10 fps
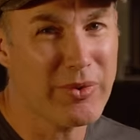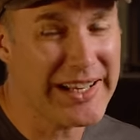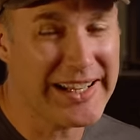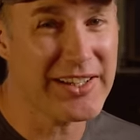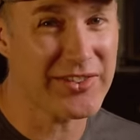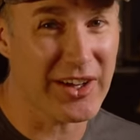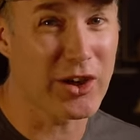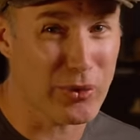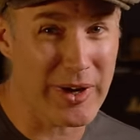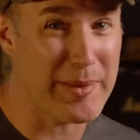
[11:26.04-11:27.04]
Really is a
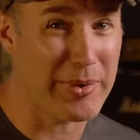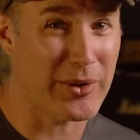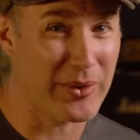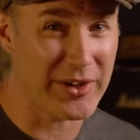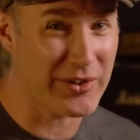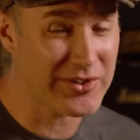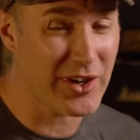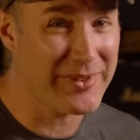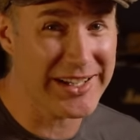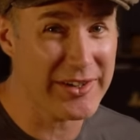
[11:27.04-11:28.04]
great pedal. There are
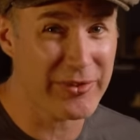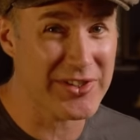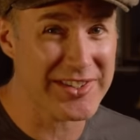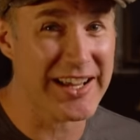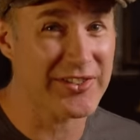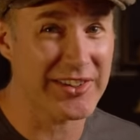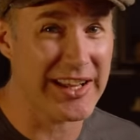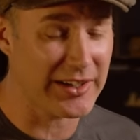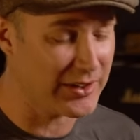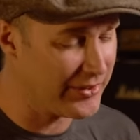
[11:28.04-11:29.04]
so many different sounds in
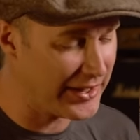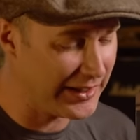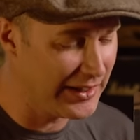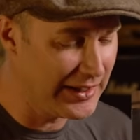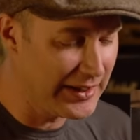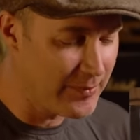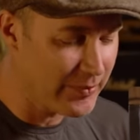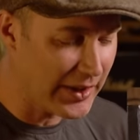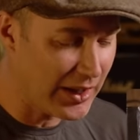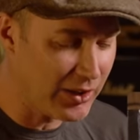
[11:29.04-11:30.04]
that little thing.
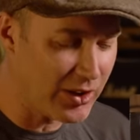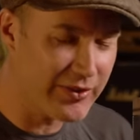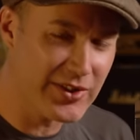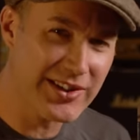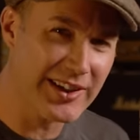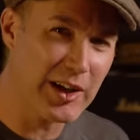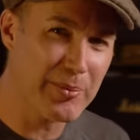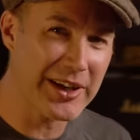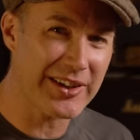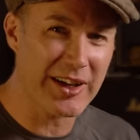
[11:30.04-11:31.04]
A lot of it's a little
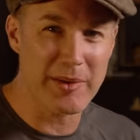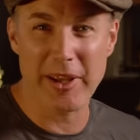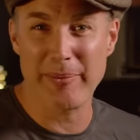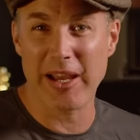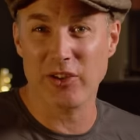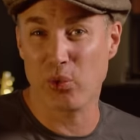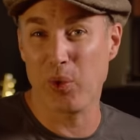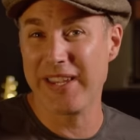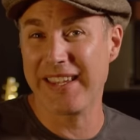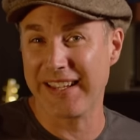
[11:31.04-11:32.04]
bit going to be about
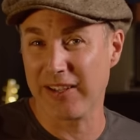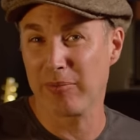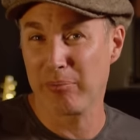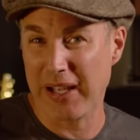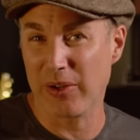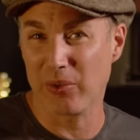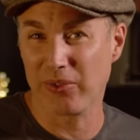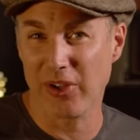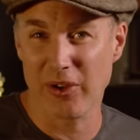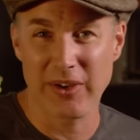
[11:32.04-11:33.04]
tweaking pedals,
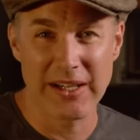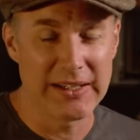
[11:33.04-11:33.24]
so